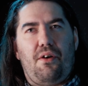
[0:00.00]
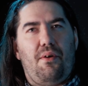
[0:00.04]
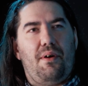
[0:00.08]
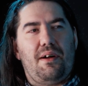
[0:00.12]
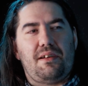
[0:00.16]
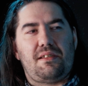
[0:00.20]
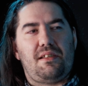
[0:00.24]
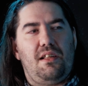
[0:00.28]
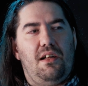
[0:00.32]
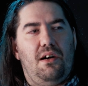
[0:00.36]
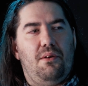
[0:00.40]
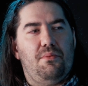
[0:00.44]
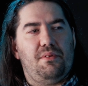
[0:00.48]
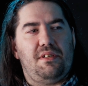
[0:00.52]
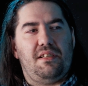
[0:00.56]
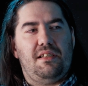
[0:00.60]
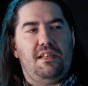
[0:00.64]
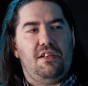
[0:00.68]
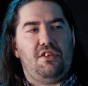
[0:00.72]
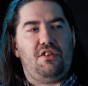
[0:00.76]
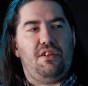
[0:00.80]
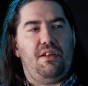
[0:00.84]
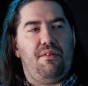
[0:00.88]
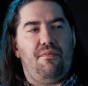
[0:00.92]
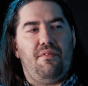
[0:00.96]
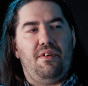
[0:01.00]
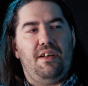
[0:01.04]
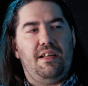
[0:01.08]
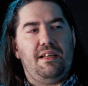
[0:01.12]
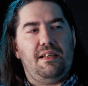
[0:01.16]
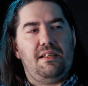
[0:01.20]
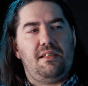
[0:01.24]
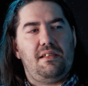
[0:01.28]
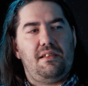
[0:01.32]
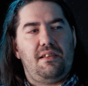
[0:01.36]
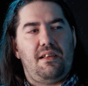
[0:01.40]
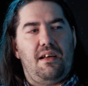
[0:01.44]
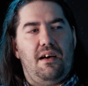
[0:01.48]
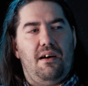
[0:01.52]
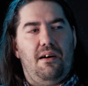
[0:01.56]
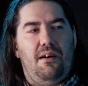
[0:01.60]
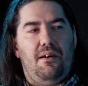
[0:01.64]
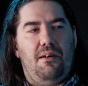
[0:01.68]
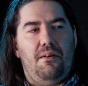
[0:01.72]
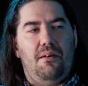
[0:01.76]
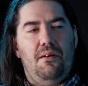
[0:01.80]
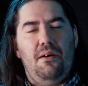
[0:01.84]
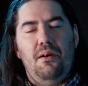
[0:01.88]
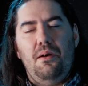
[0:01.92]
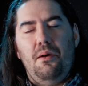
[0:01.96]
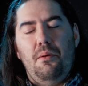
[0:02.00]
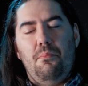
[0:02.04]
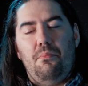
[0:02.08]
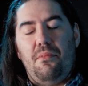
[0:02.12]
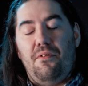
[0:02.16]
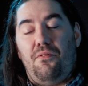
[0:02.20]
GoXLR was initially released. Uh, okay.